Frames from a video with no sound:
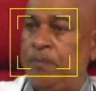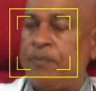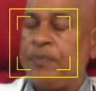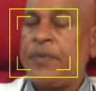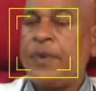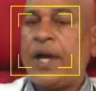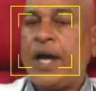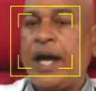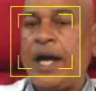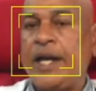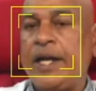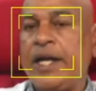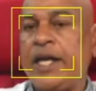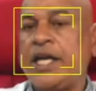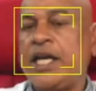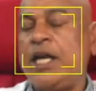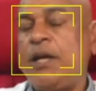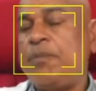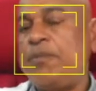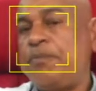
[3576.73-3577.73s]
And they
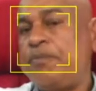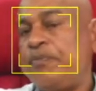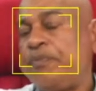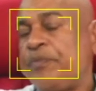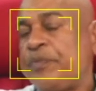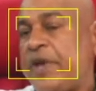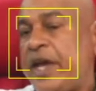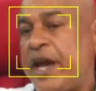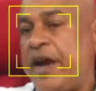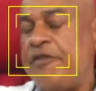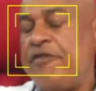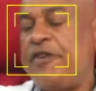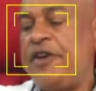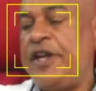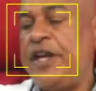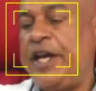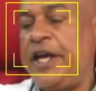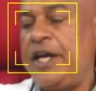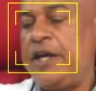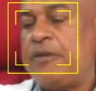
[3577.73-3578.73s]
keep every
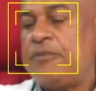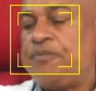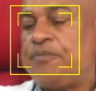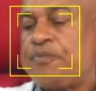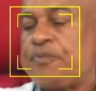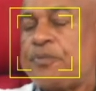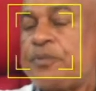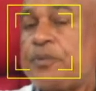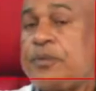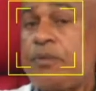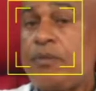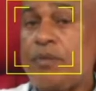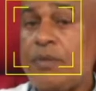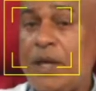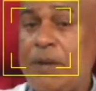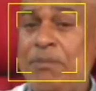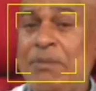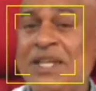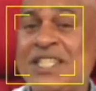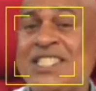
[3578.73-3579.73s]
day
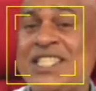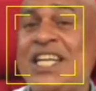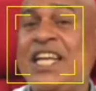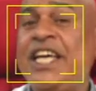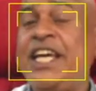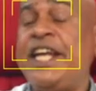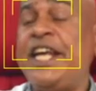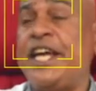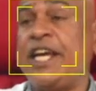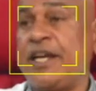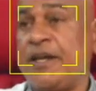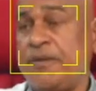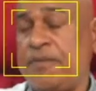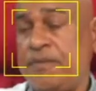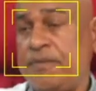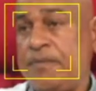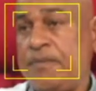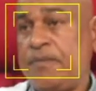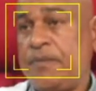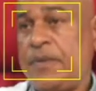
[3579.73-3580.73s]
misleading
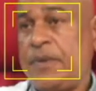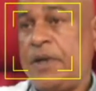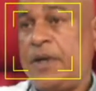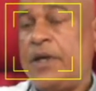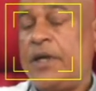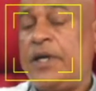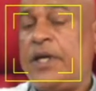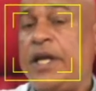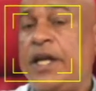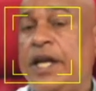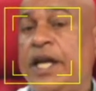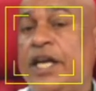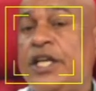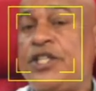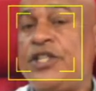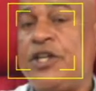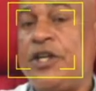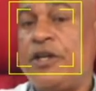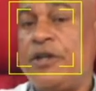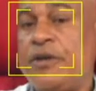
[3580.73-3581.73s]
the
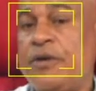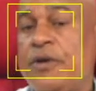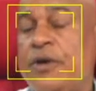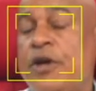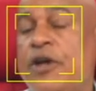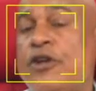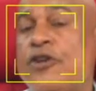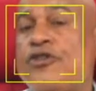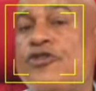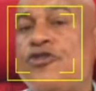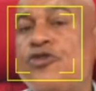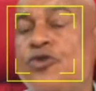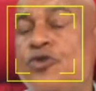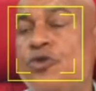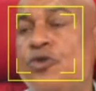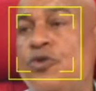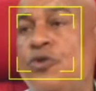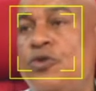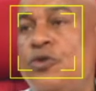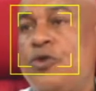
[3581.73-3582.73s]
nation
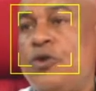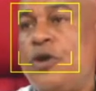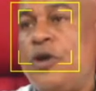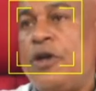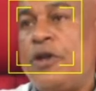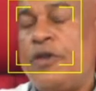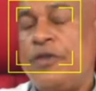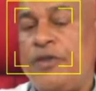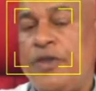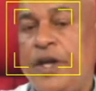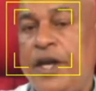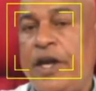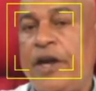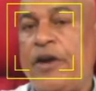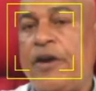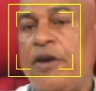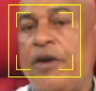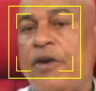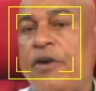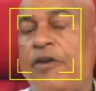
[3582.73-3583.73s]
through
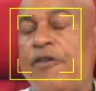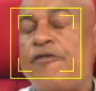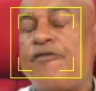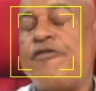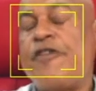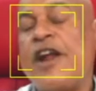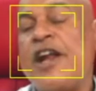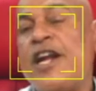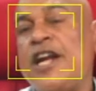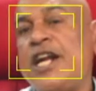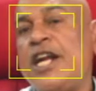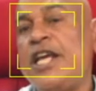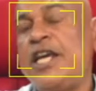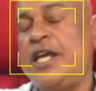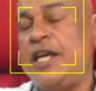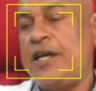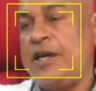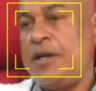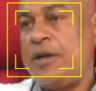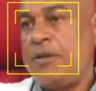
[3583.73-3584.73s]
their
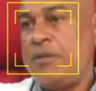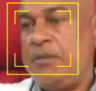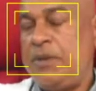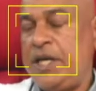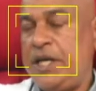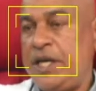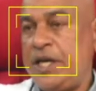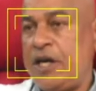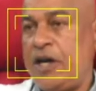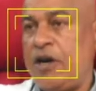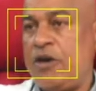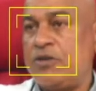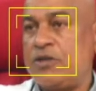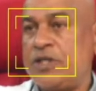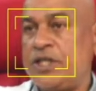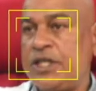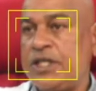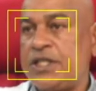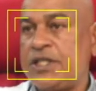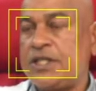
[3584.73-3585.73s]
friendly media
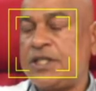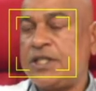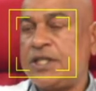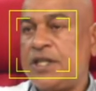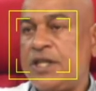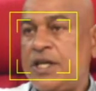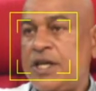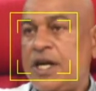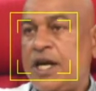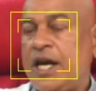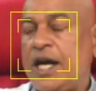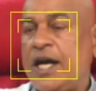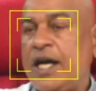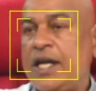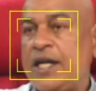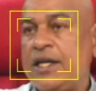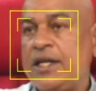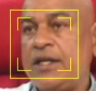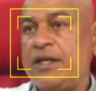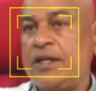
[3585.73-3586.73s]
houses
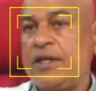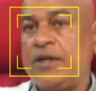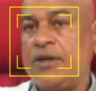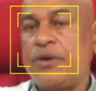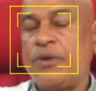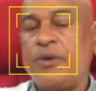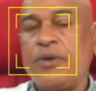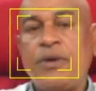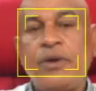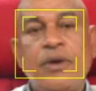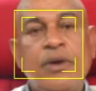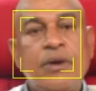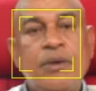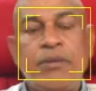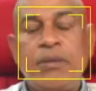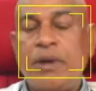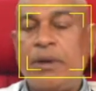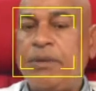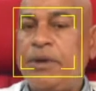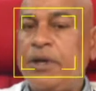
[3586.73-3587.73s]
and
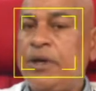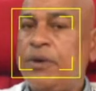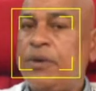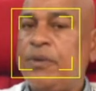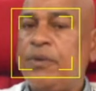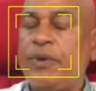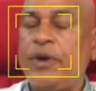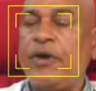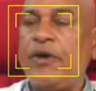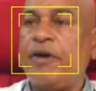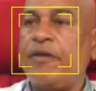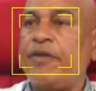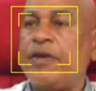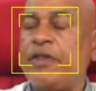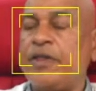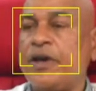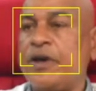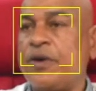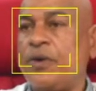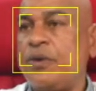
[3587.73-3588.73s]
maybe wherever
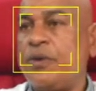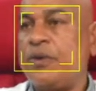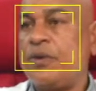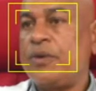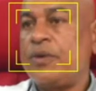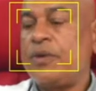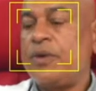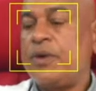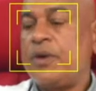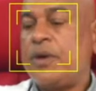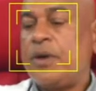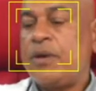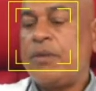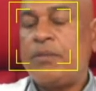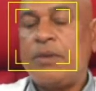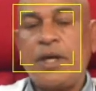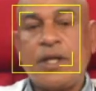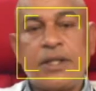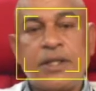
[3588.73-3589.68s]
they go. But